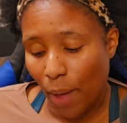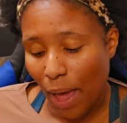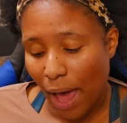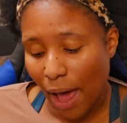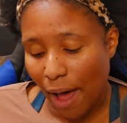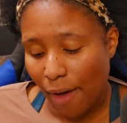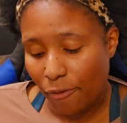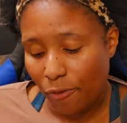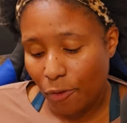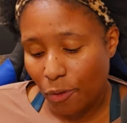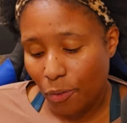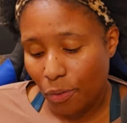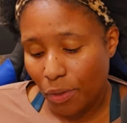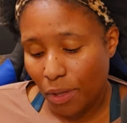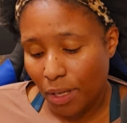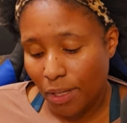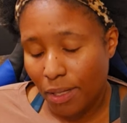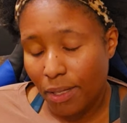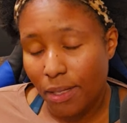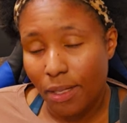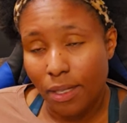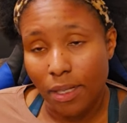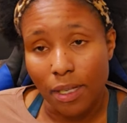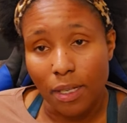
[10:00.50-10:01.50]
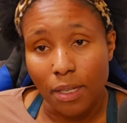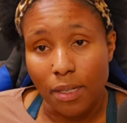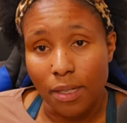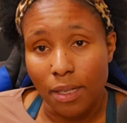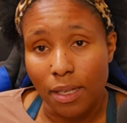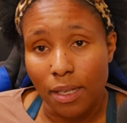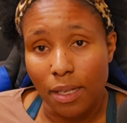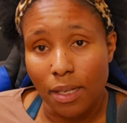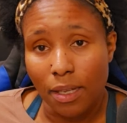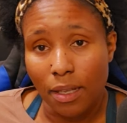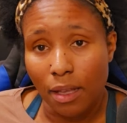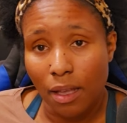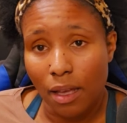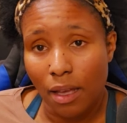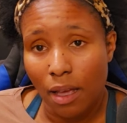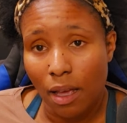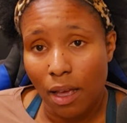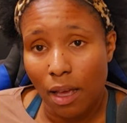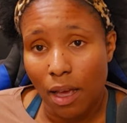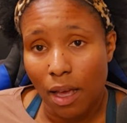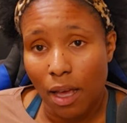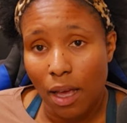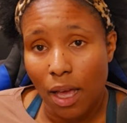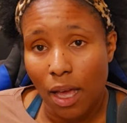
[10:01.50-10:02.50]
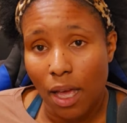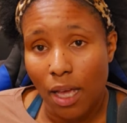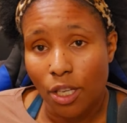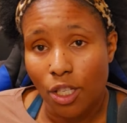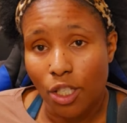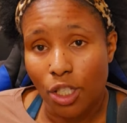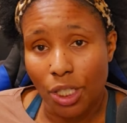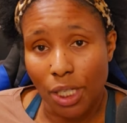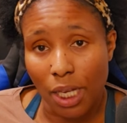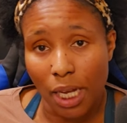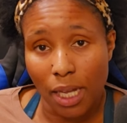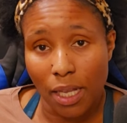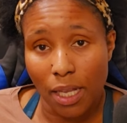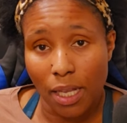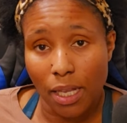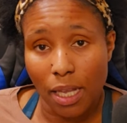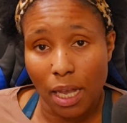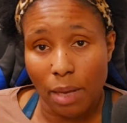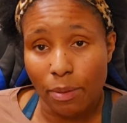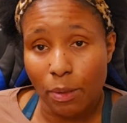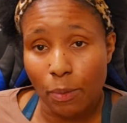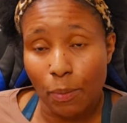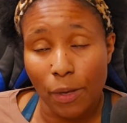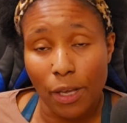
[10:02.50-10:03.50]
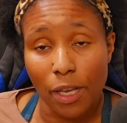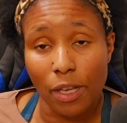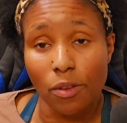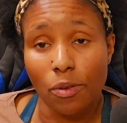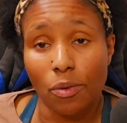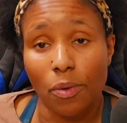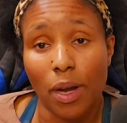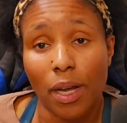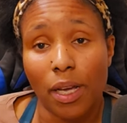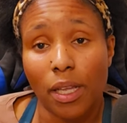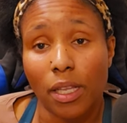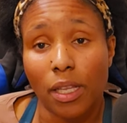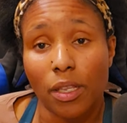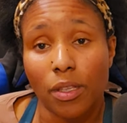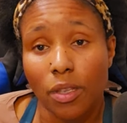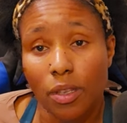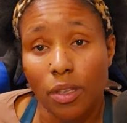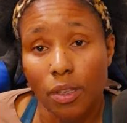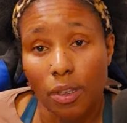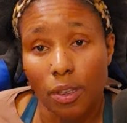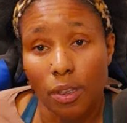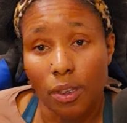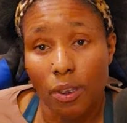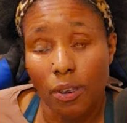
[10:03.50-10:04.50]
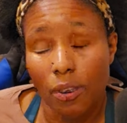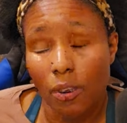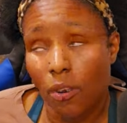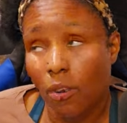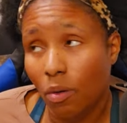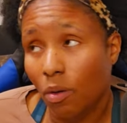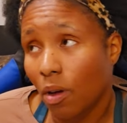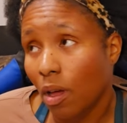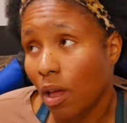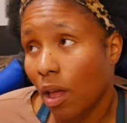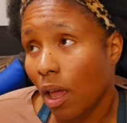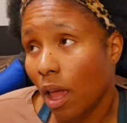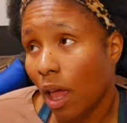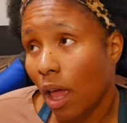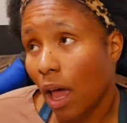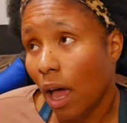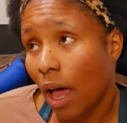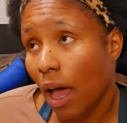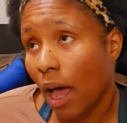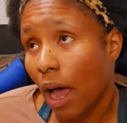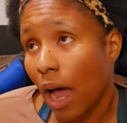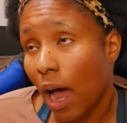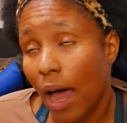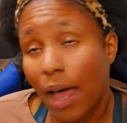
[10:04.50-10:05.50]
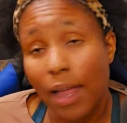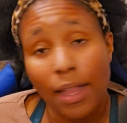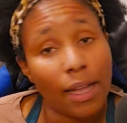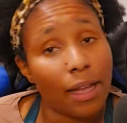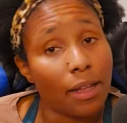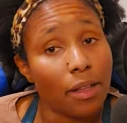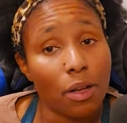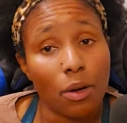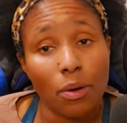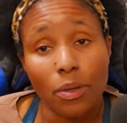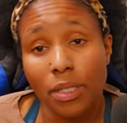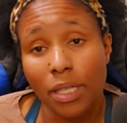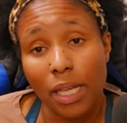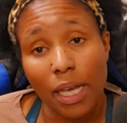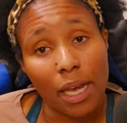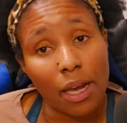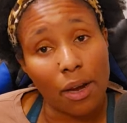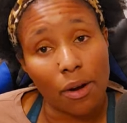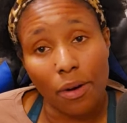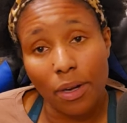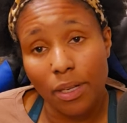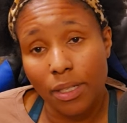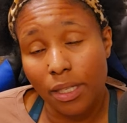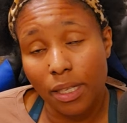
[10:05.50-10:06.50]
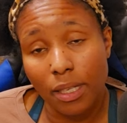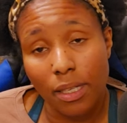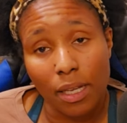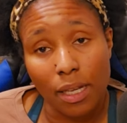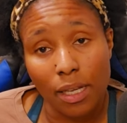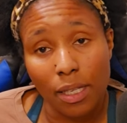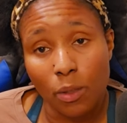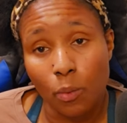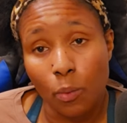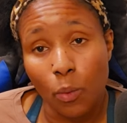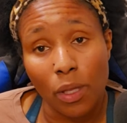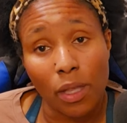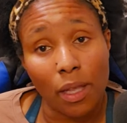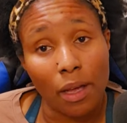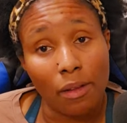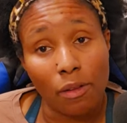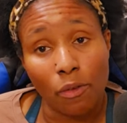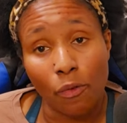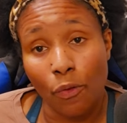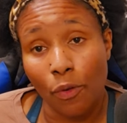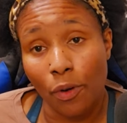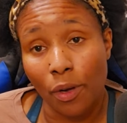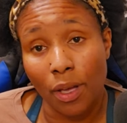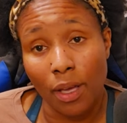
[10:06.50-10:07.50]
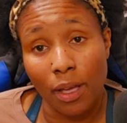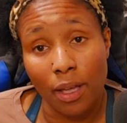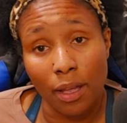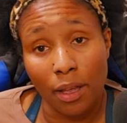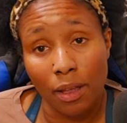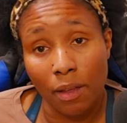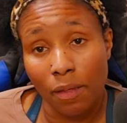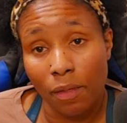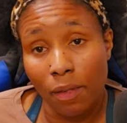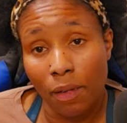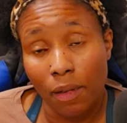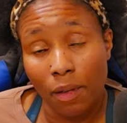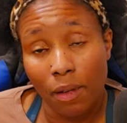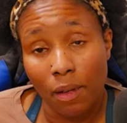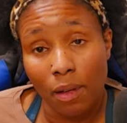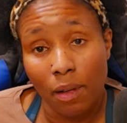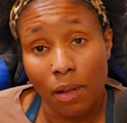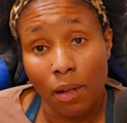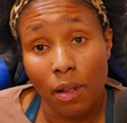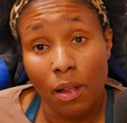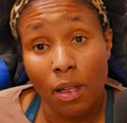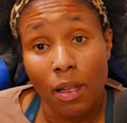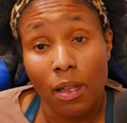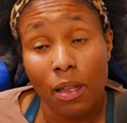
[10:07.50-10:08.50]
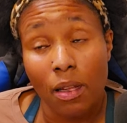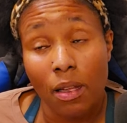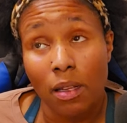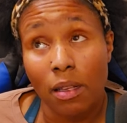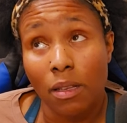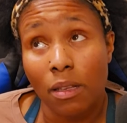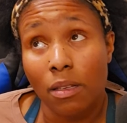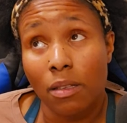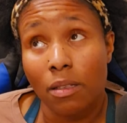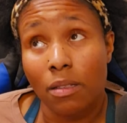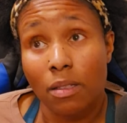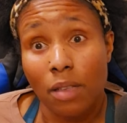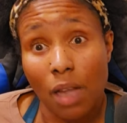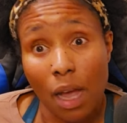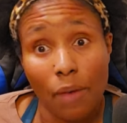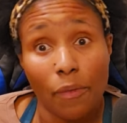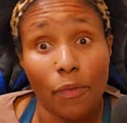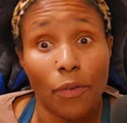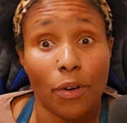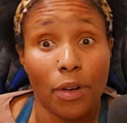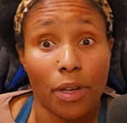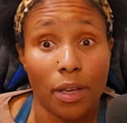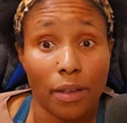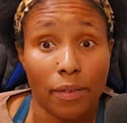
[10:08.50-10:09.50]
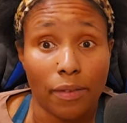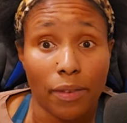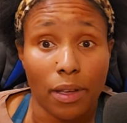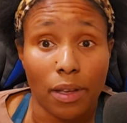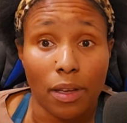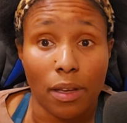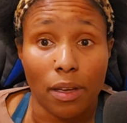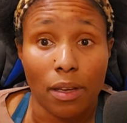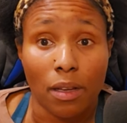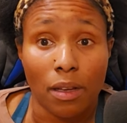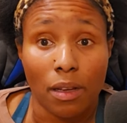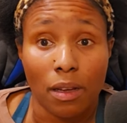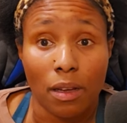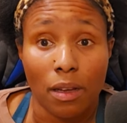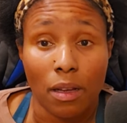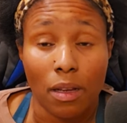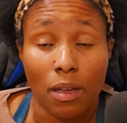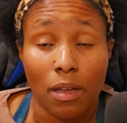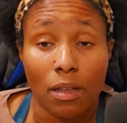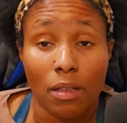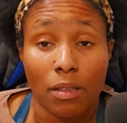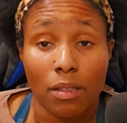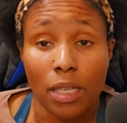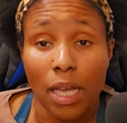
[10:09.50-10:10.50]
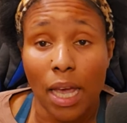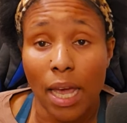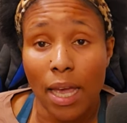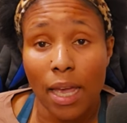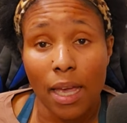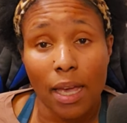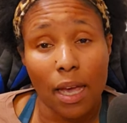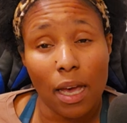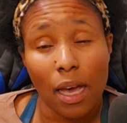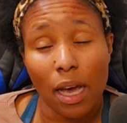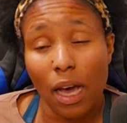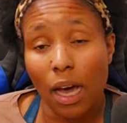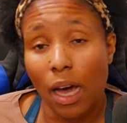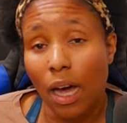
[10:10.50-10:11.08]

after this season, Shannon, I'm speaking directly to you. And I know it's the Aries in us. We love to forgive. Stop forgiving. Take,